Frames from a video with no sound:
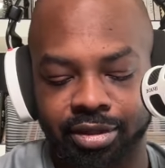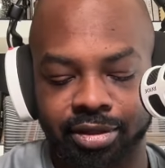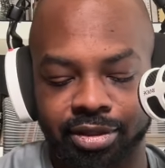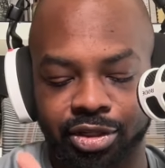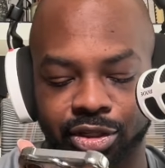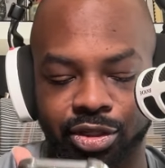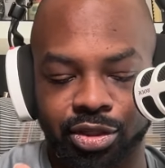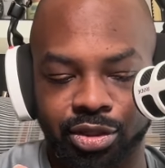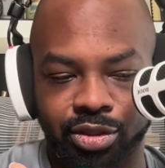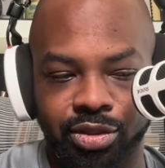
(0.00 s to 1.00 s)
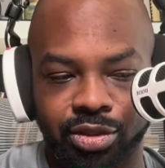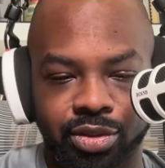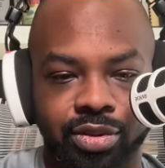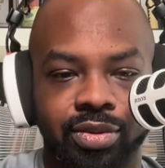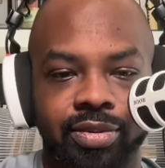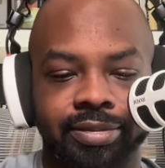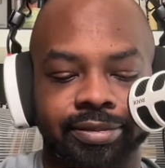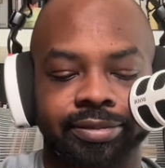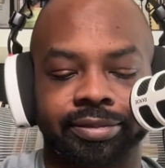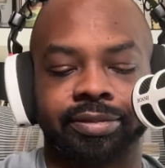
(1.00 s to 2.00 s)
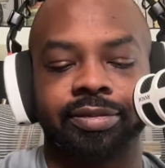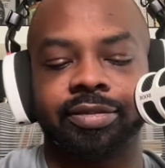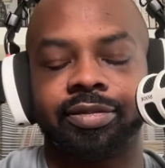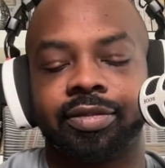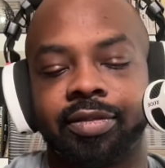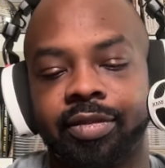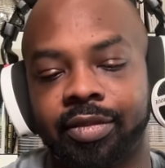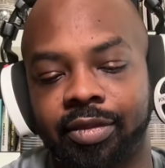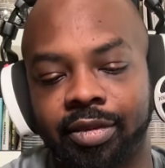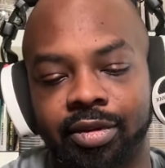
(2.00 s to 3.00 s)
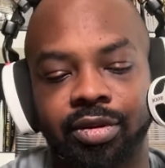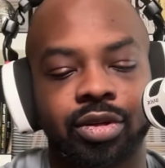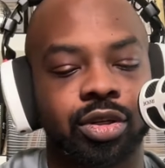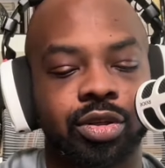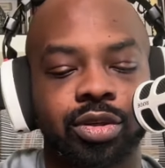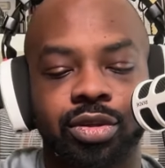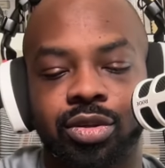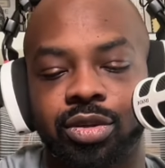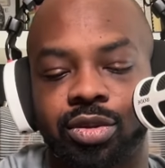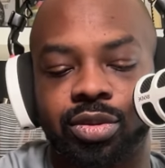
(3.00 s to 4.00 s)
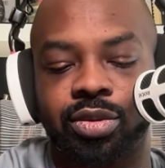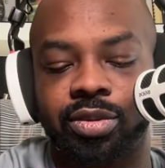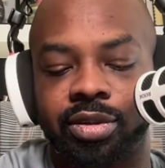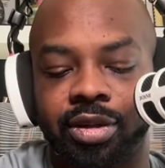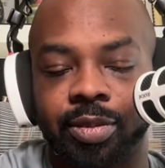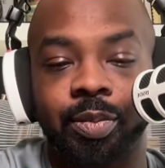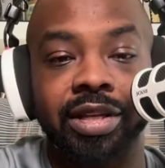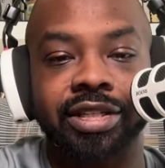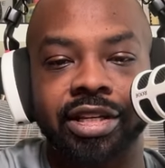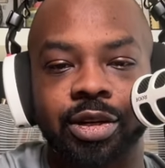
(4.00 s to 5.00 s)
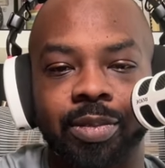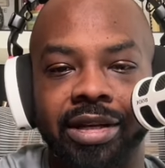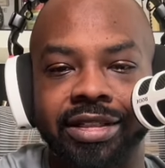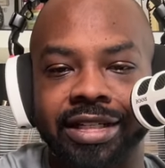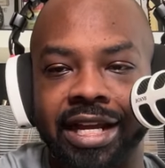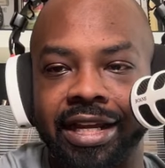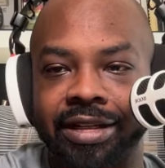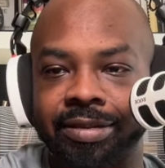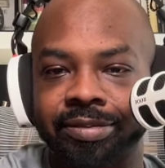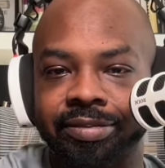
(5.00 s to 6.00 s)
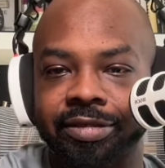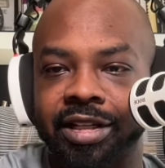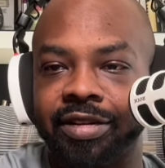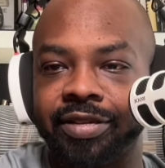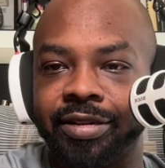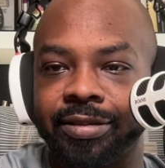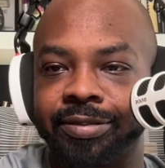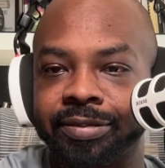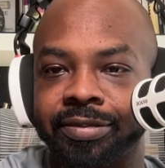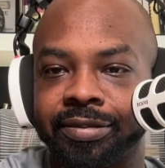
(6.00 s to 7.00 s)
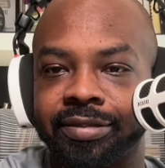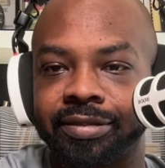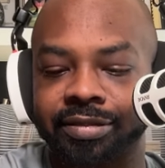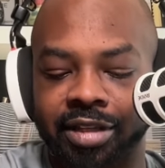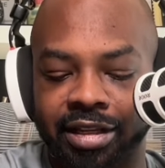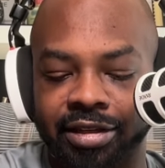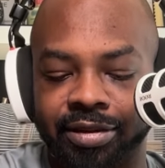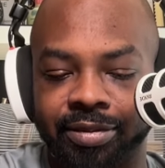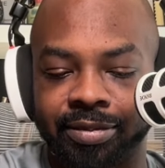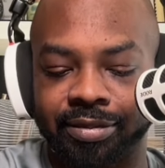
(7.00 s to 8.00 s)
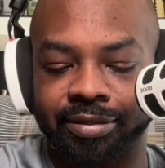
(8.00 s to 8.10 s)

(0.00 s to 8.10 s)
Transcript: I gotta get an immune booster shot so I stay healthy too. it's like twenty one dollars. My signal about to die. Love you. Thank you. Bye.